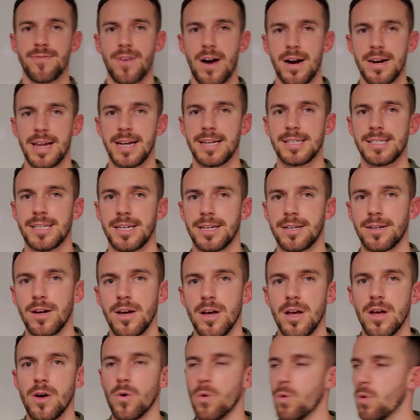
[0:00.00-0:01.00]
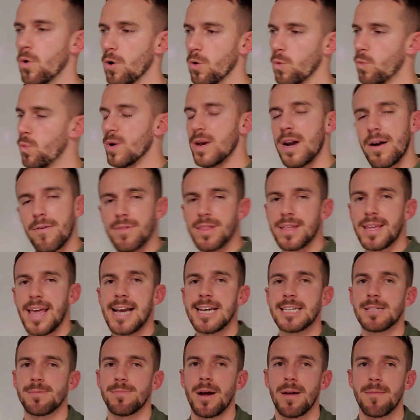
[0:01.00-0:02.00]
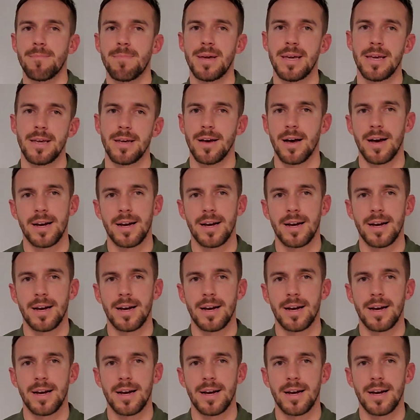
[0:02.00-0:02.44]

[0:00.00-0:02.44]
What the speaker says: financing or whatever the case might be.